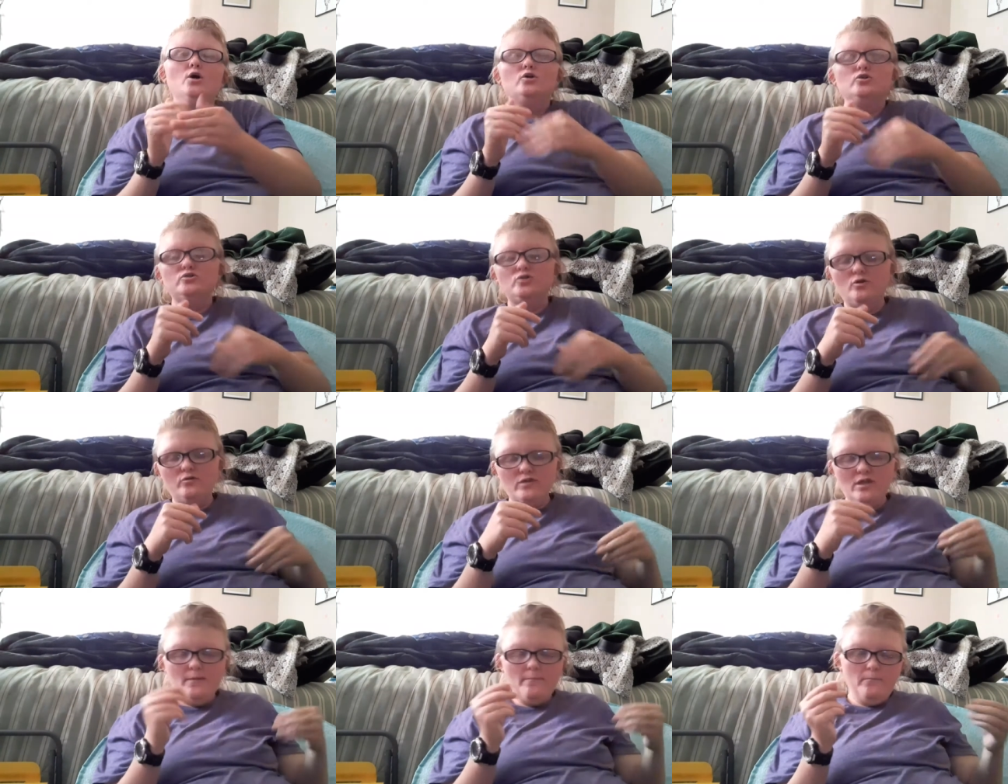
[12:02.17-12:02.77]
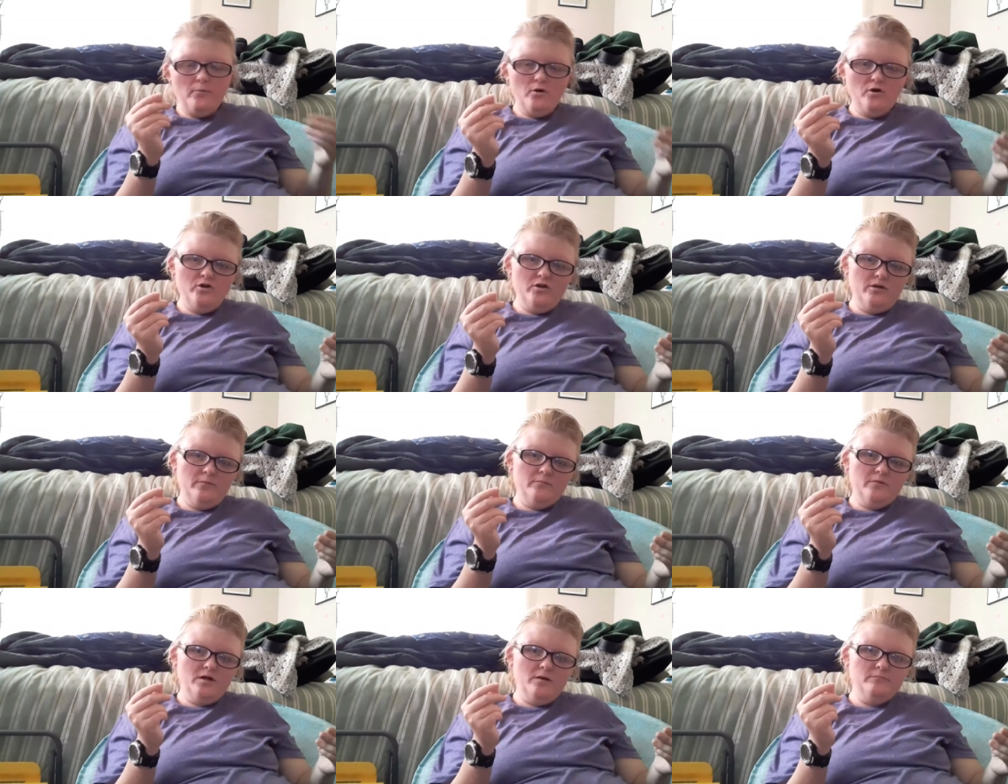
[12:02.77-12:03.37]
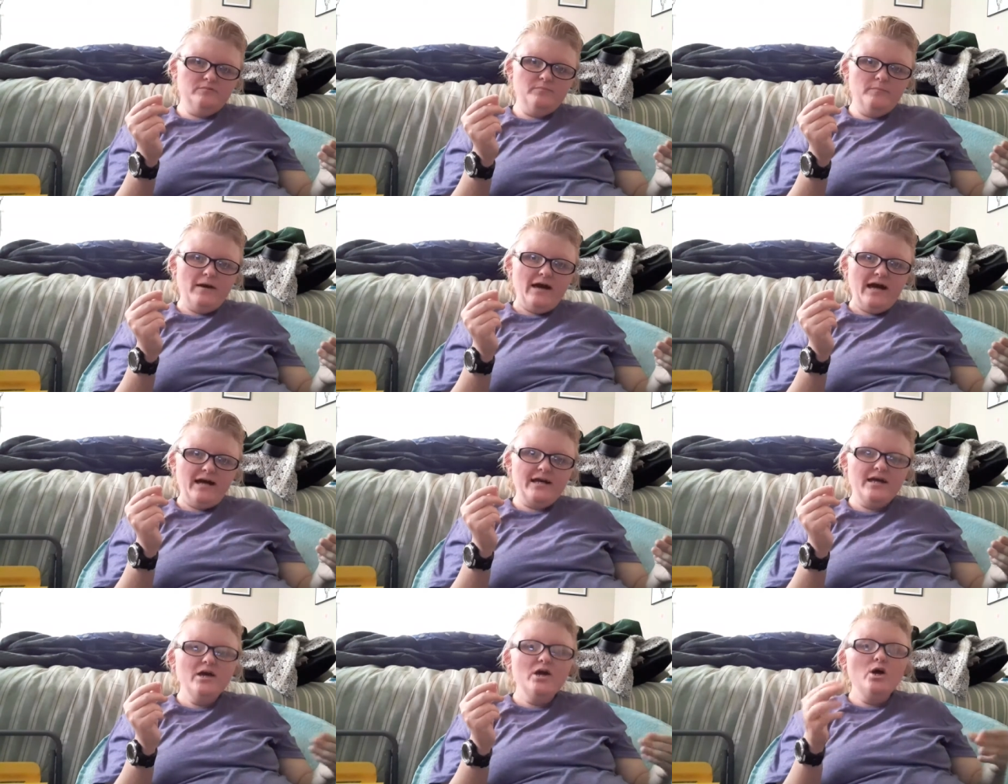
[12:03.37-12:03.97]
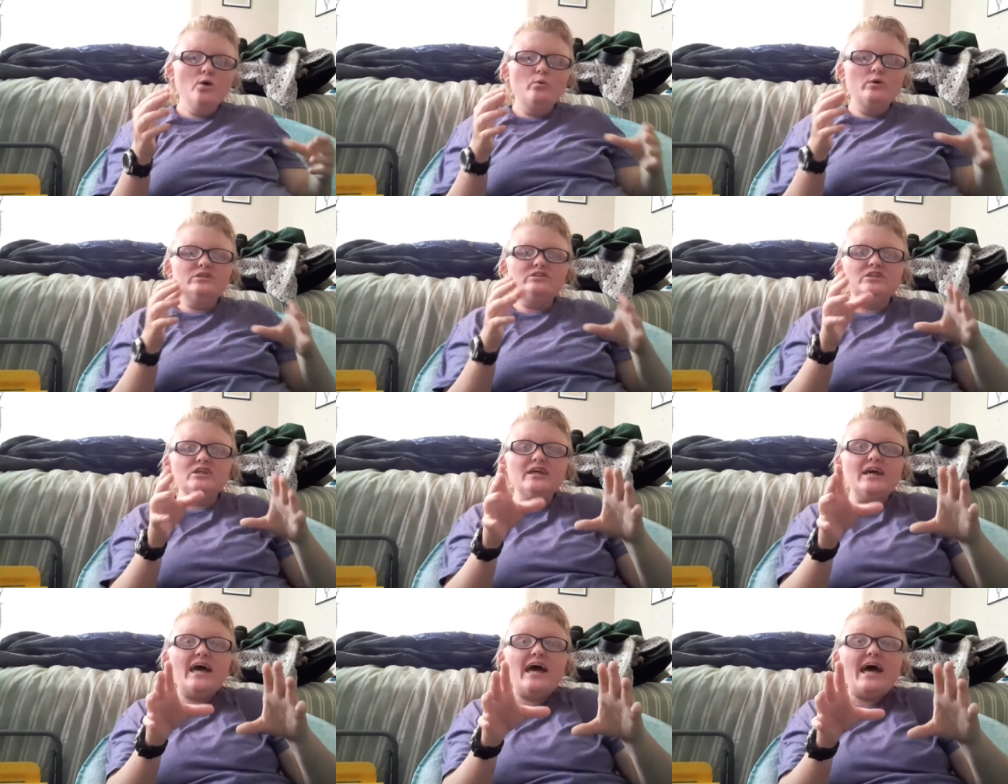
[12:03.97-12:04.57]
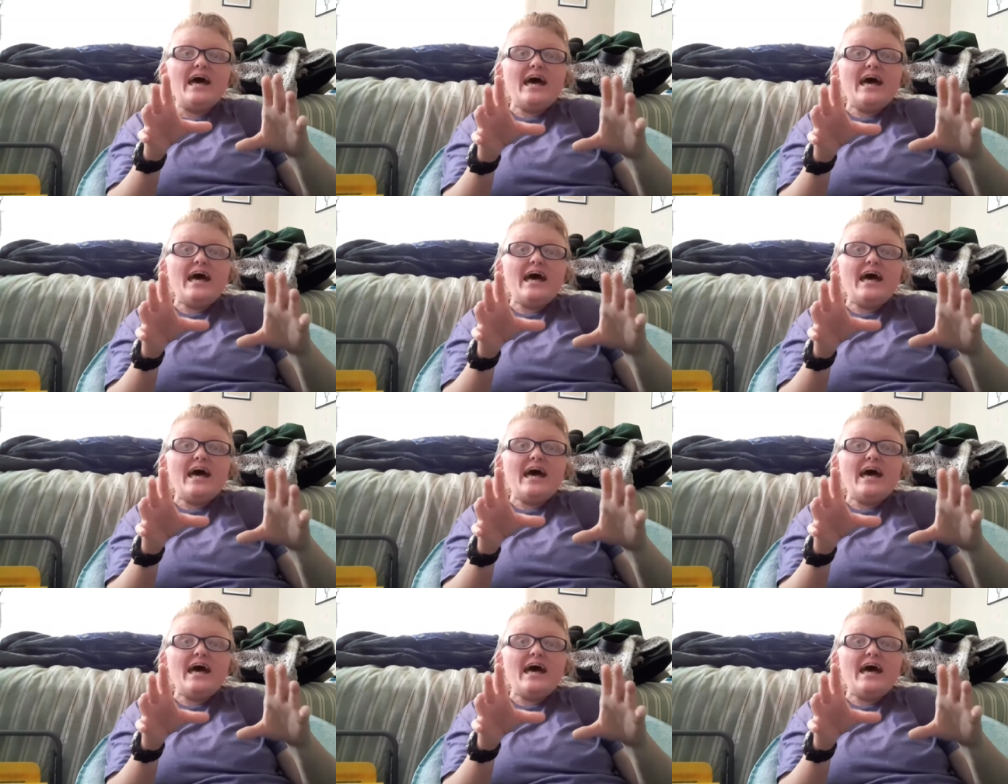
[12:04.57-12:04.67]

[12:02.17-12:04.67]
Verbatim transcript: So then Burnham comes back. We see